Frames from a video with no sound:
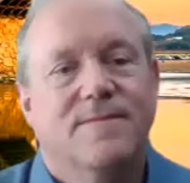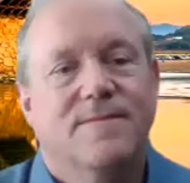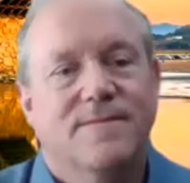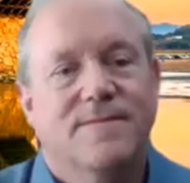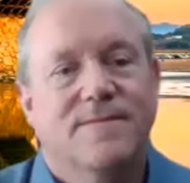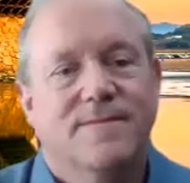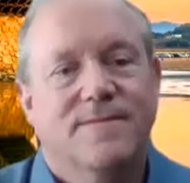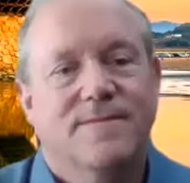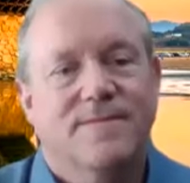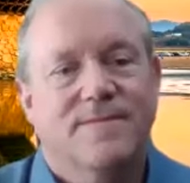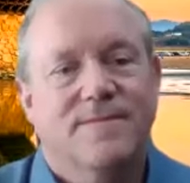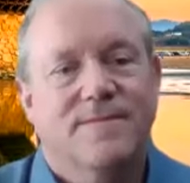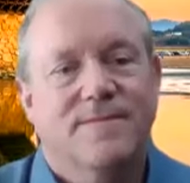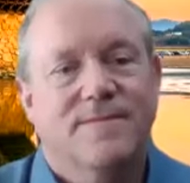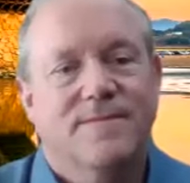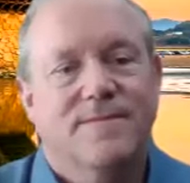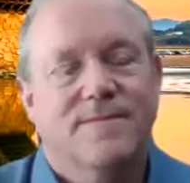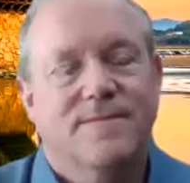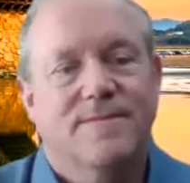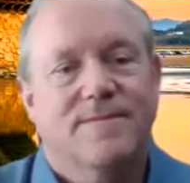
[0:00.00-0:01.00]

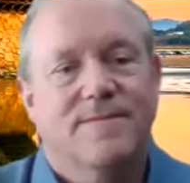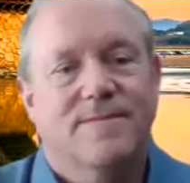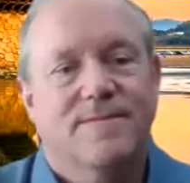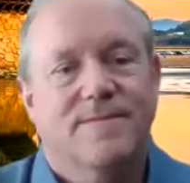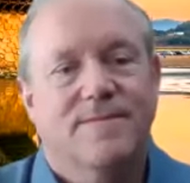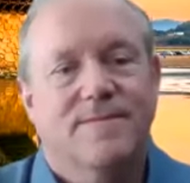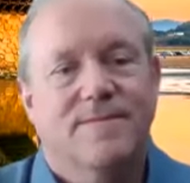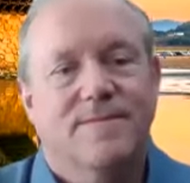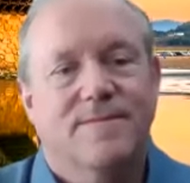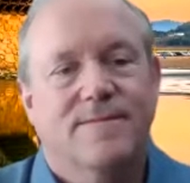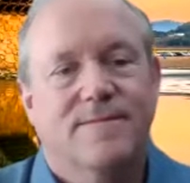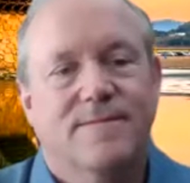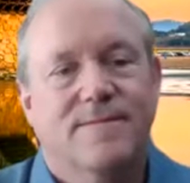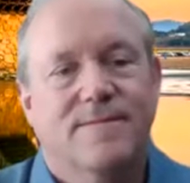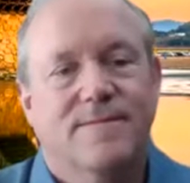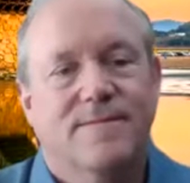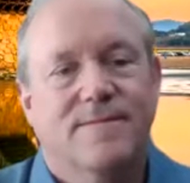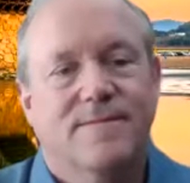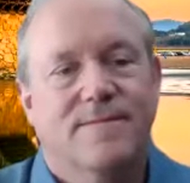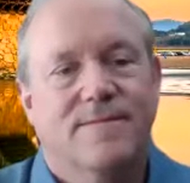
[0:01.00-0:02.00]

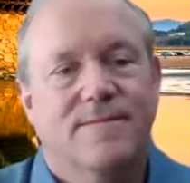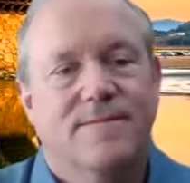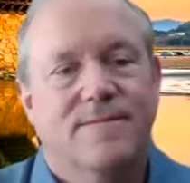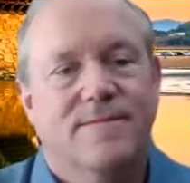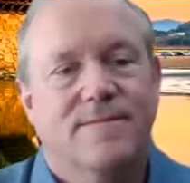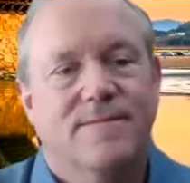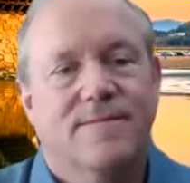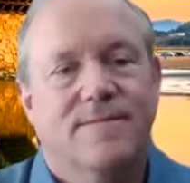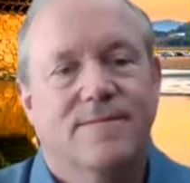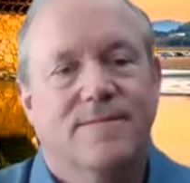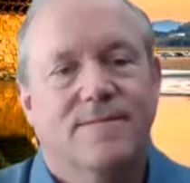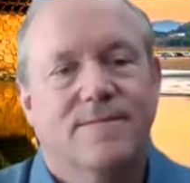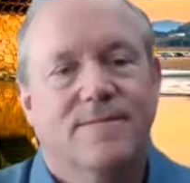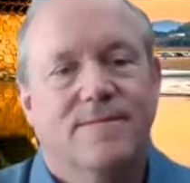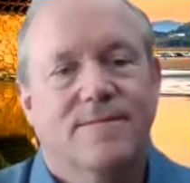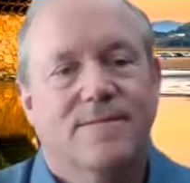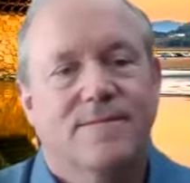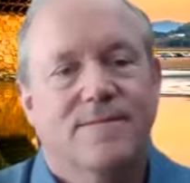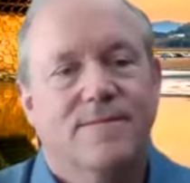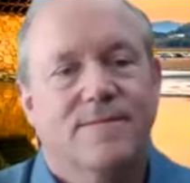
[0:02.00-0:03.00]

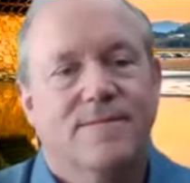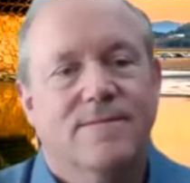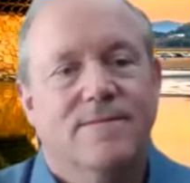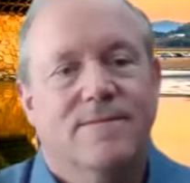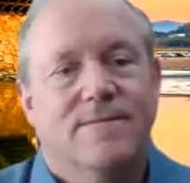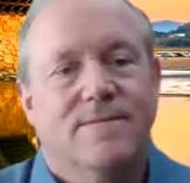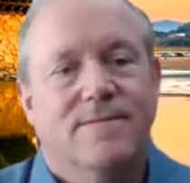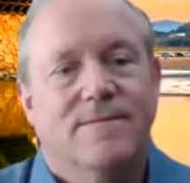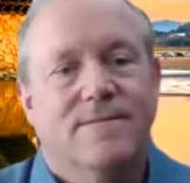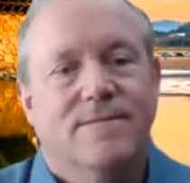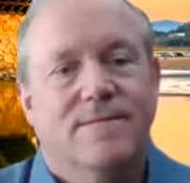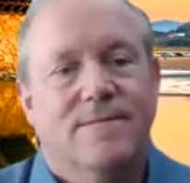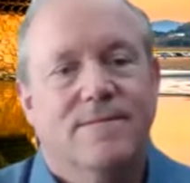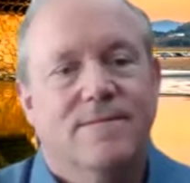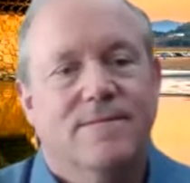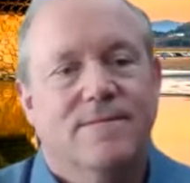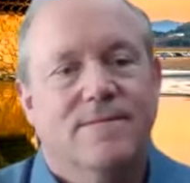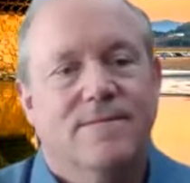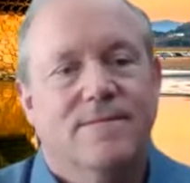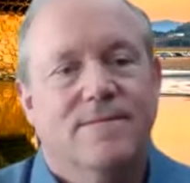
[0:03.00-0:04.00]

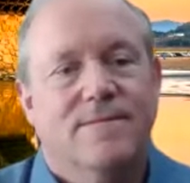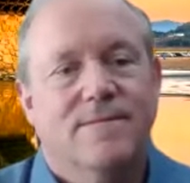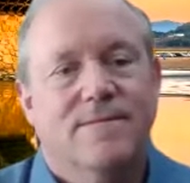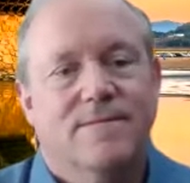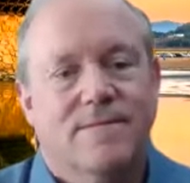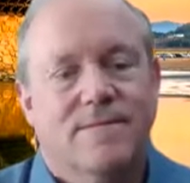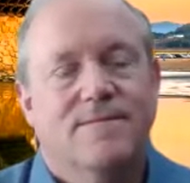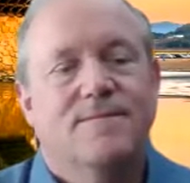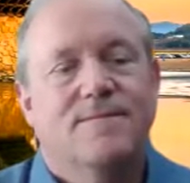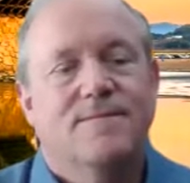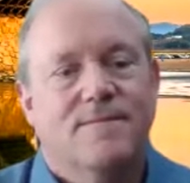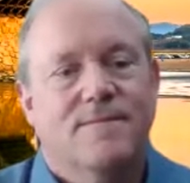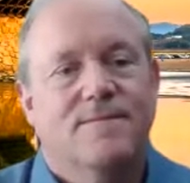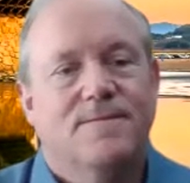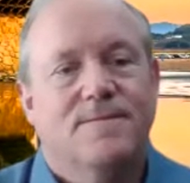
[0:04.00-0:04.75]
[no speech]